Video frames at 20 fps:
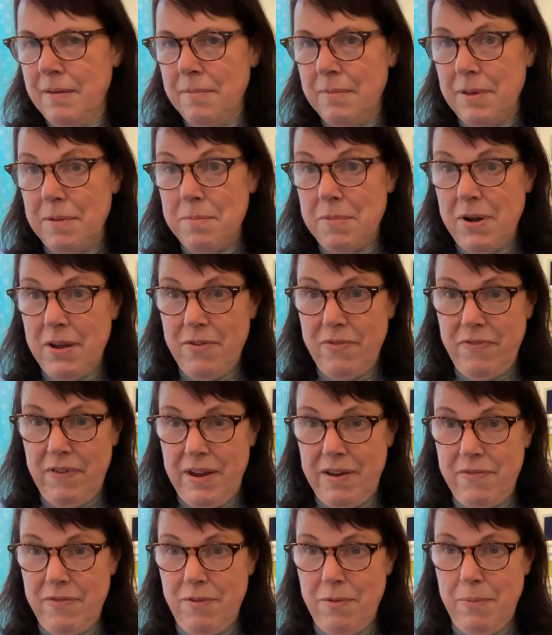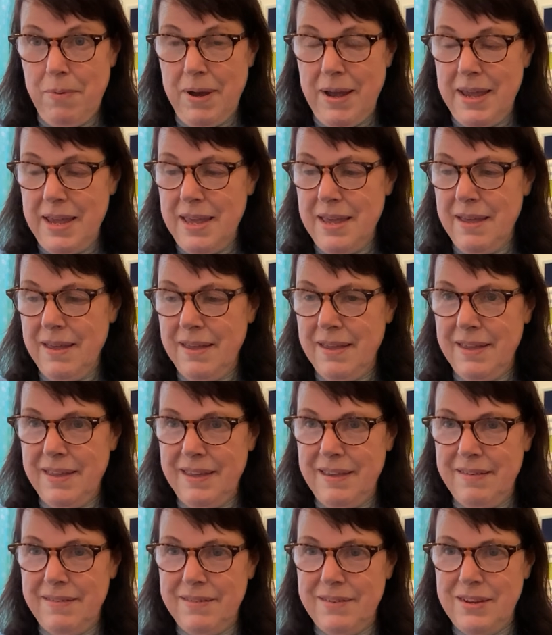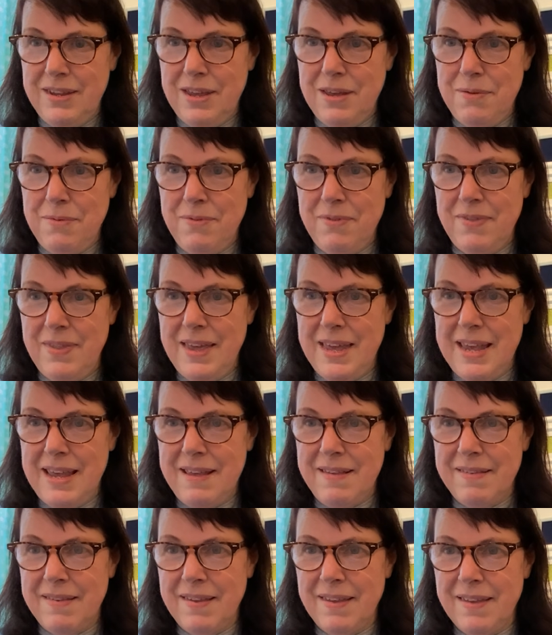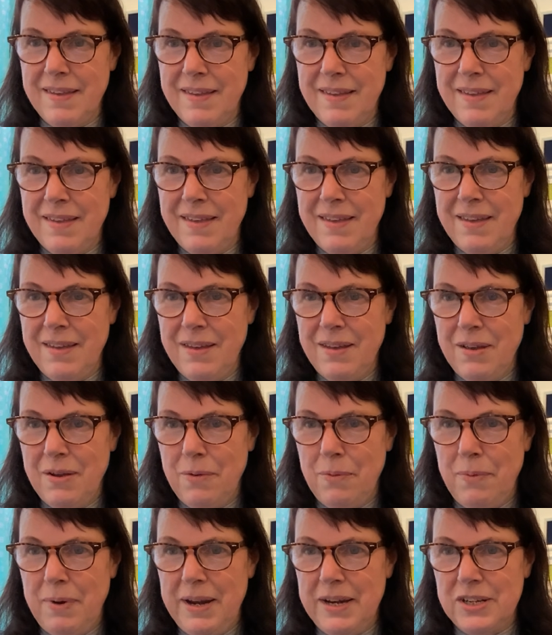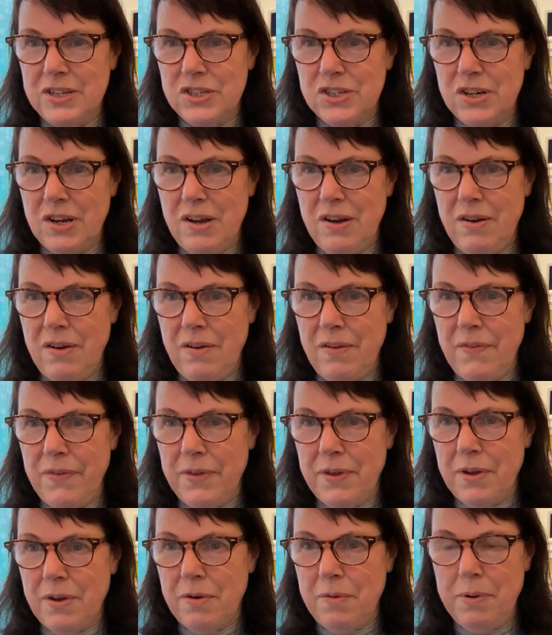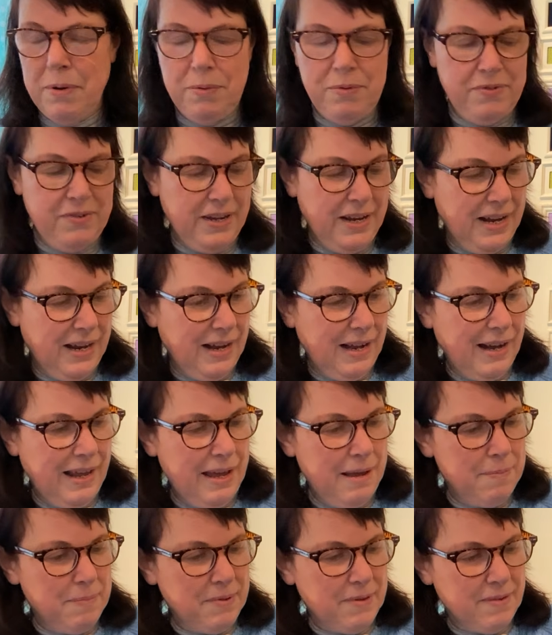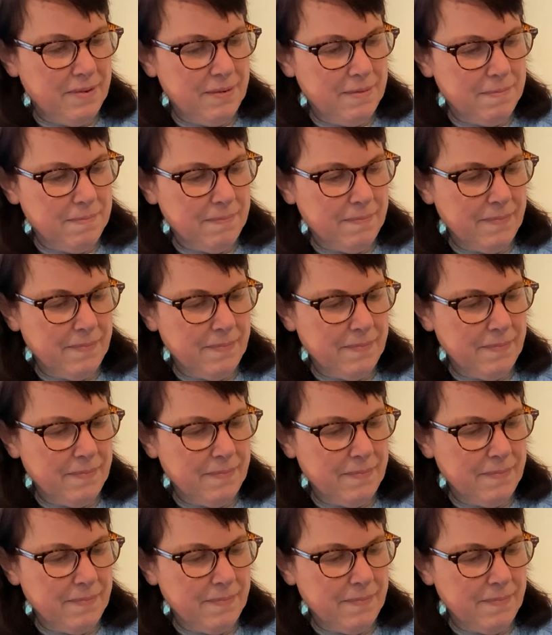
But my favourite way is to use these, which are quilting clips.